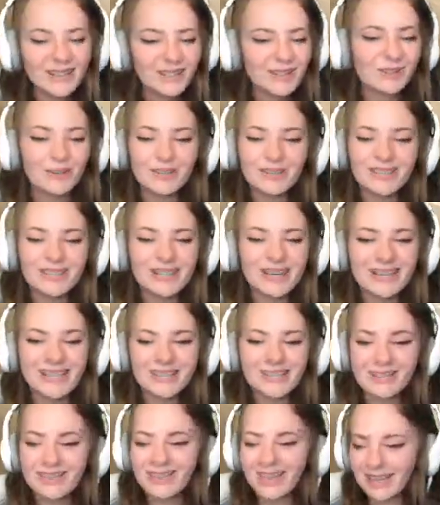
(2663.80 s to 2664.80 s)
Not nice
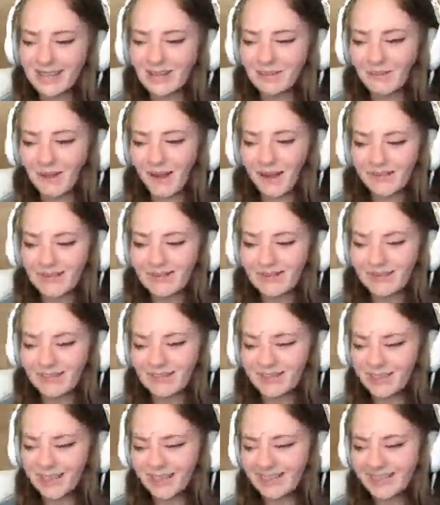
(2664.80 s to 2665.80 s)
to think about.
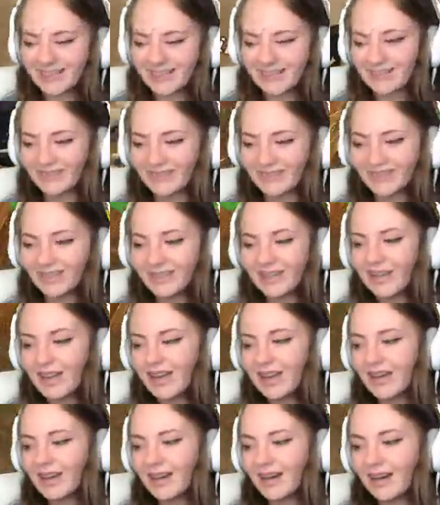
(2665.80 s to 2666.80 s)
Not nice at all.